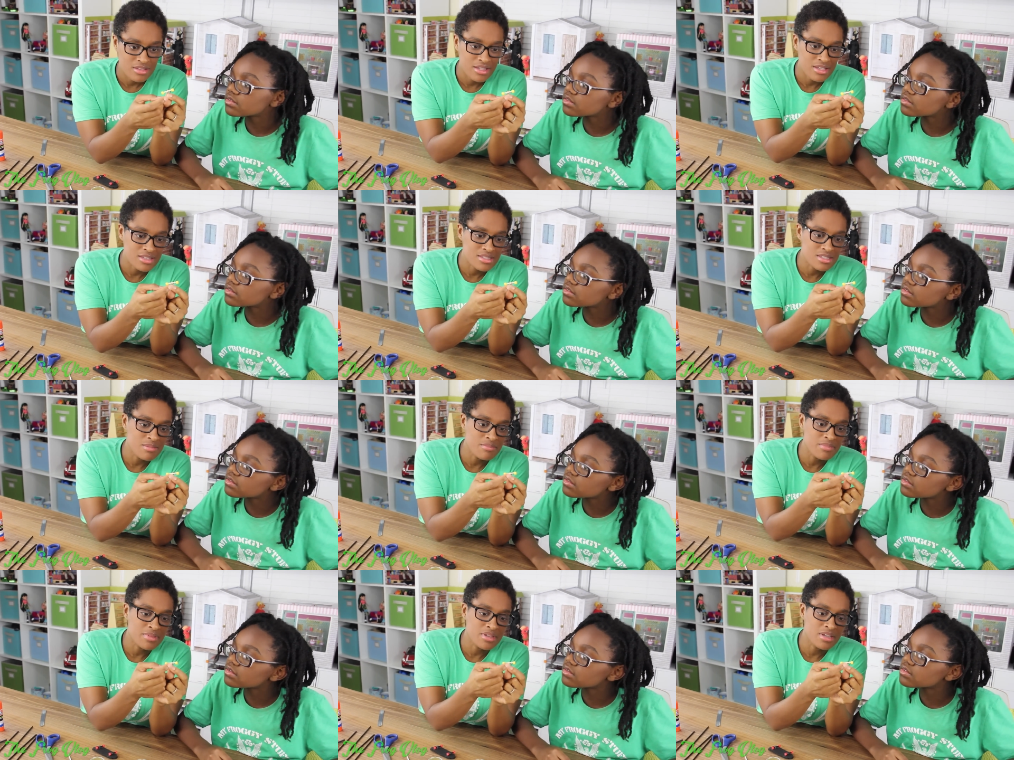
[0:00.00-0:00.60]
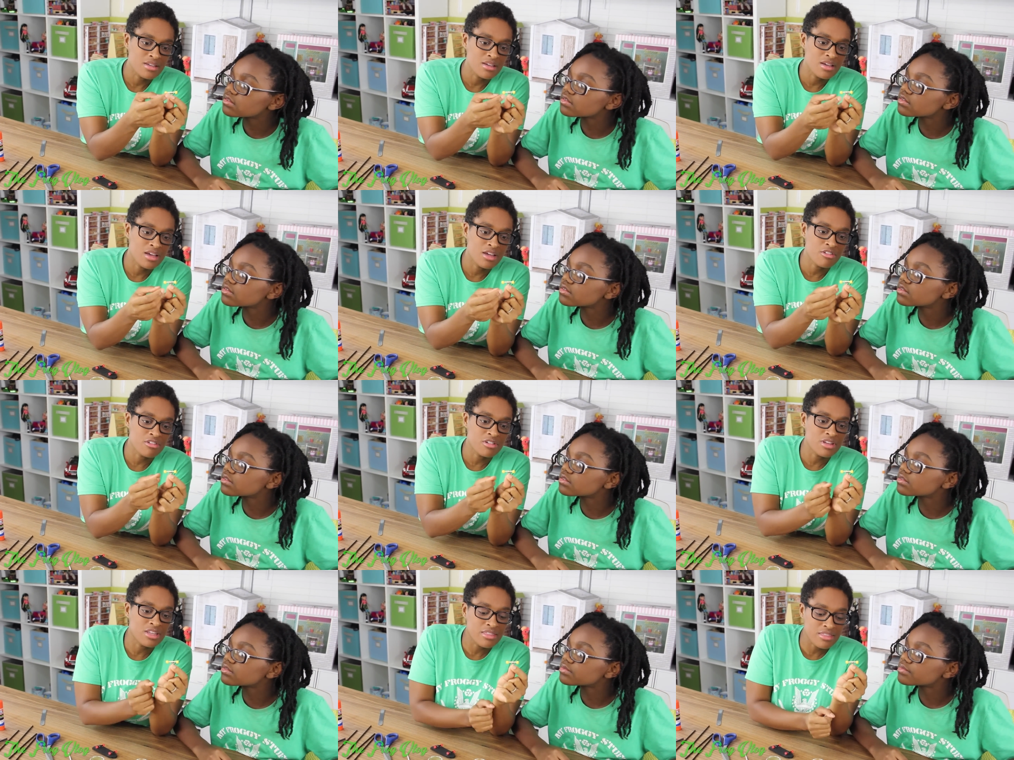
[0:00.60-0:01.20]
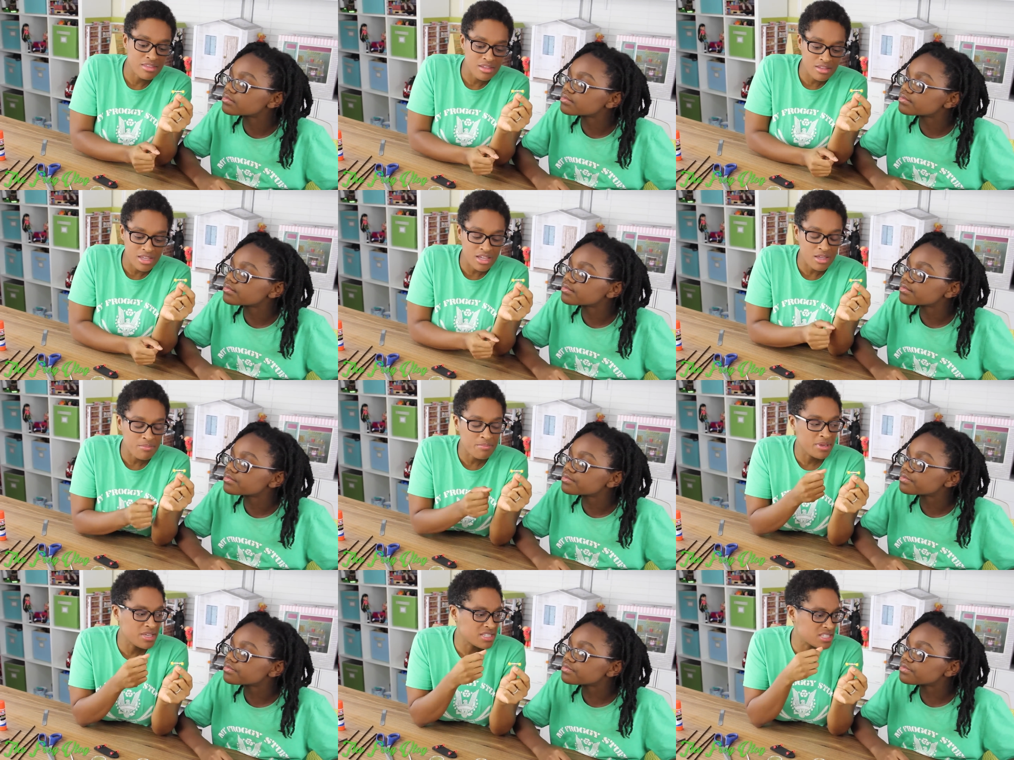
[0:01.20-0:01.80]
Speaker 1: like something underneath it,
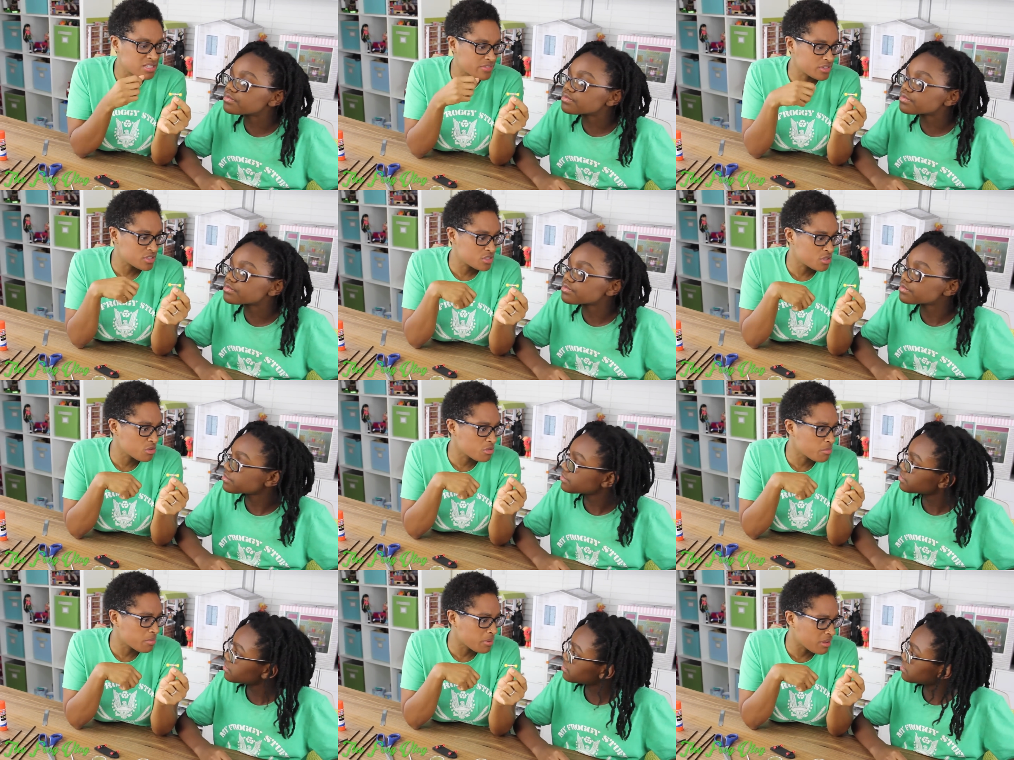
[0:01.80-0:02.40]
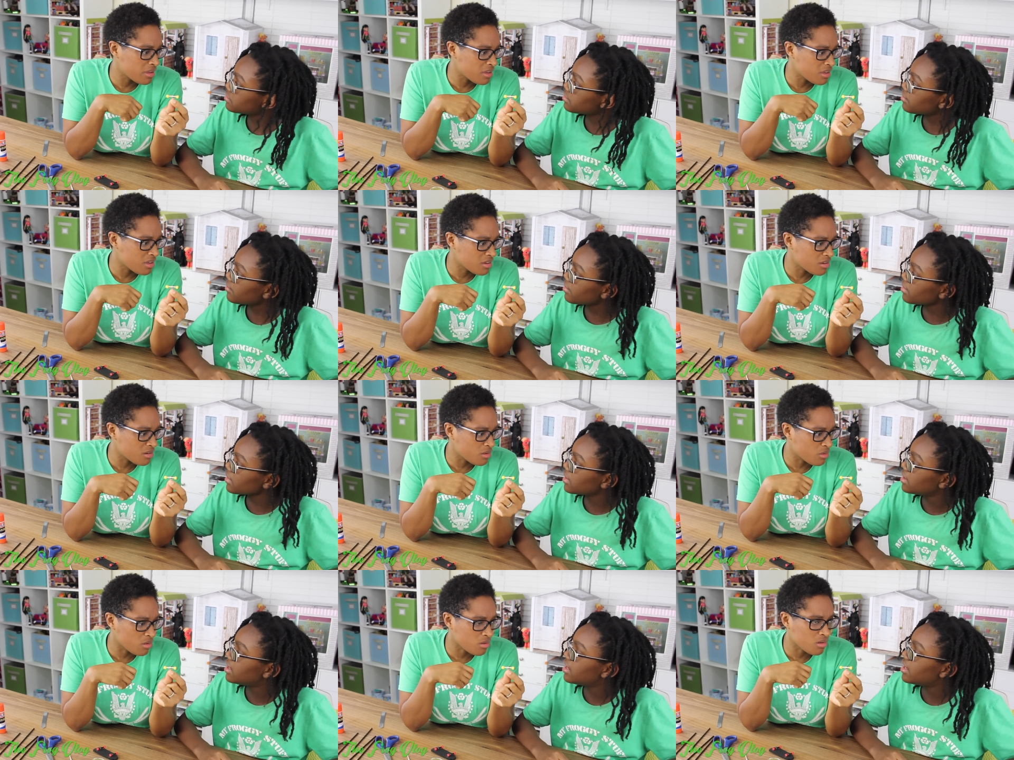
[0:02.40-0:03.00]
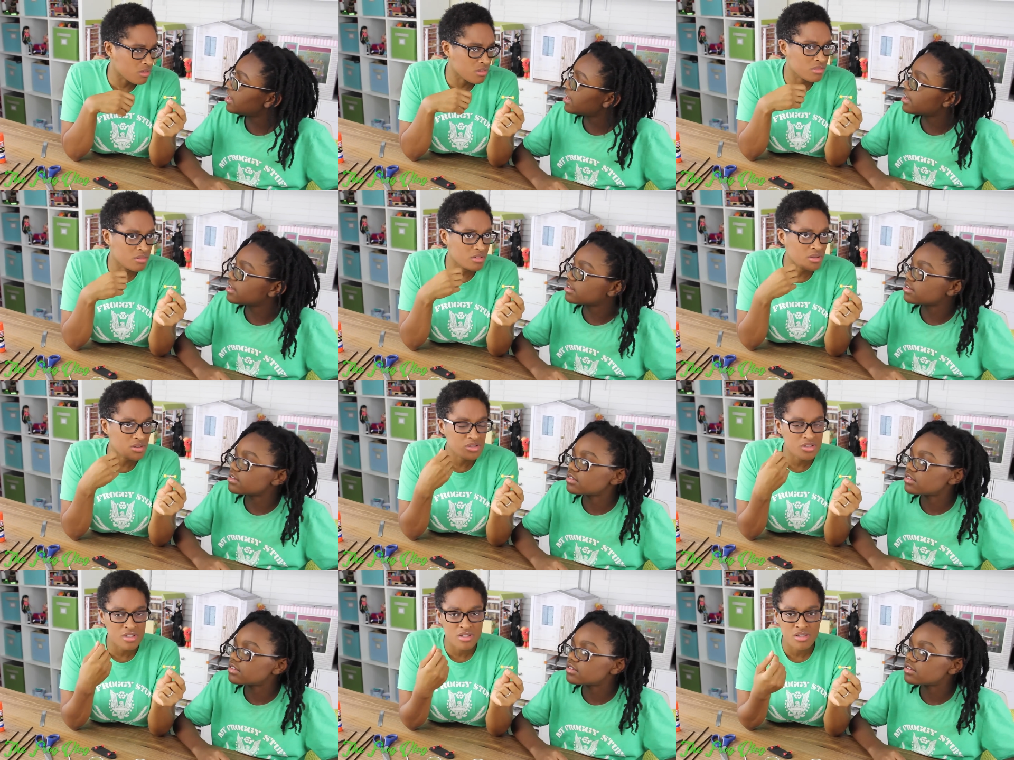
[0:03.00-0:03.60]
like a piece of a toothpick or
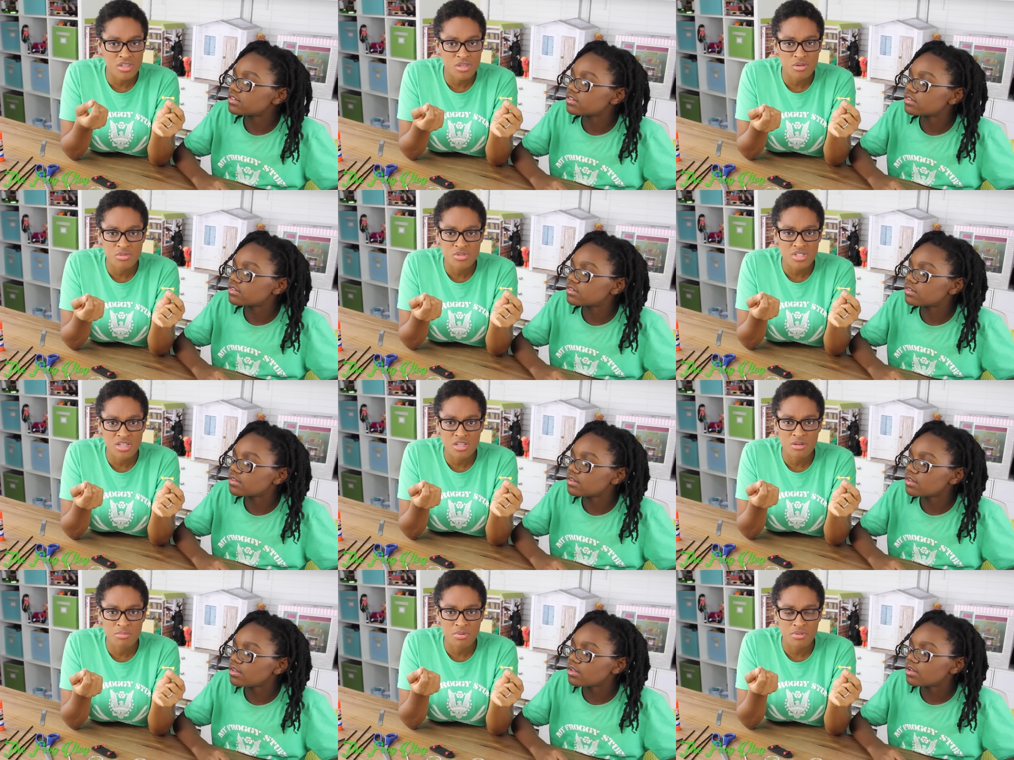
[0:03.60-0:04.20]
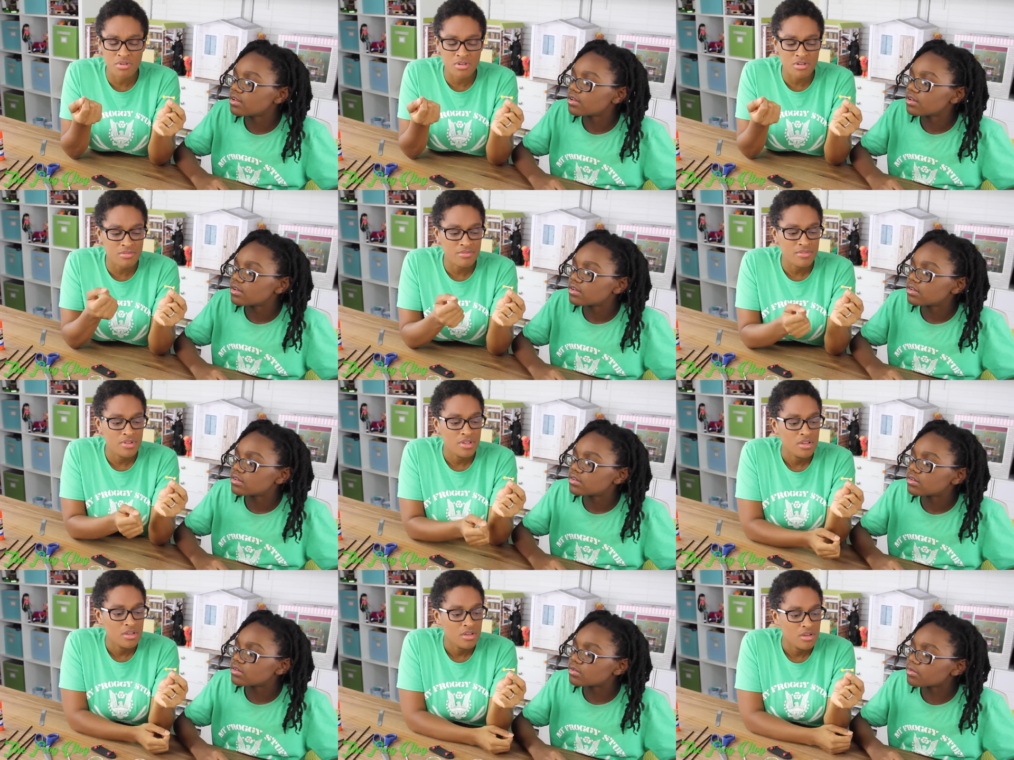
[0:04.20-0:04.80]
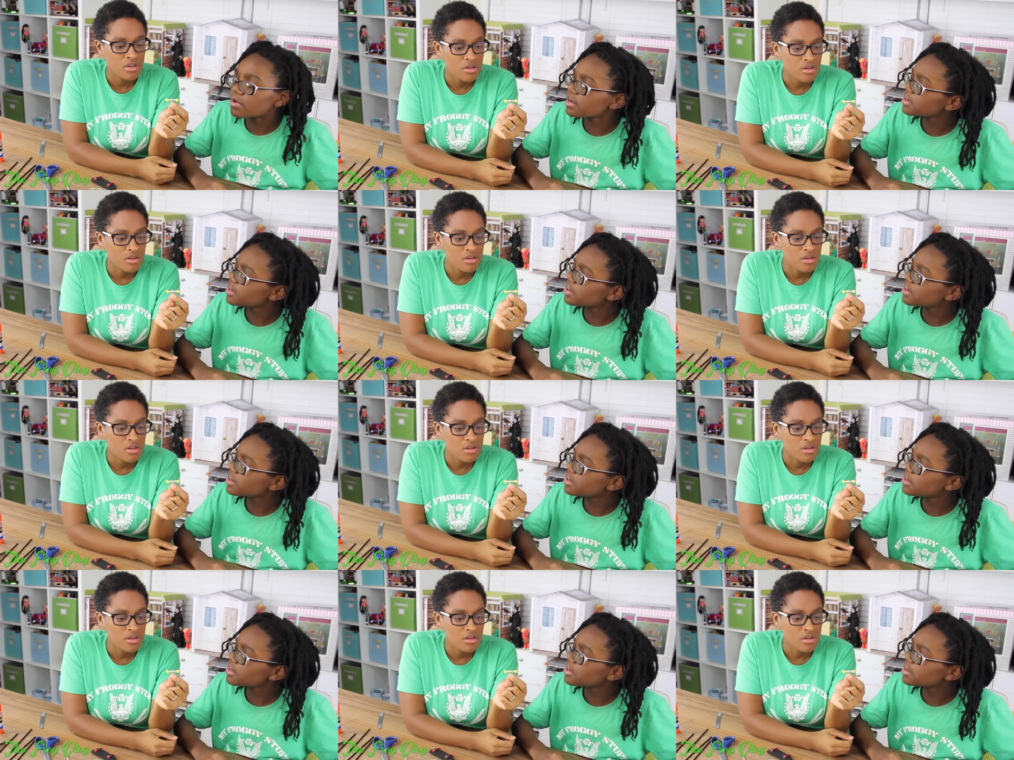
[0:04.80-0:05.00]
a, a Q-tip or... Well,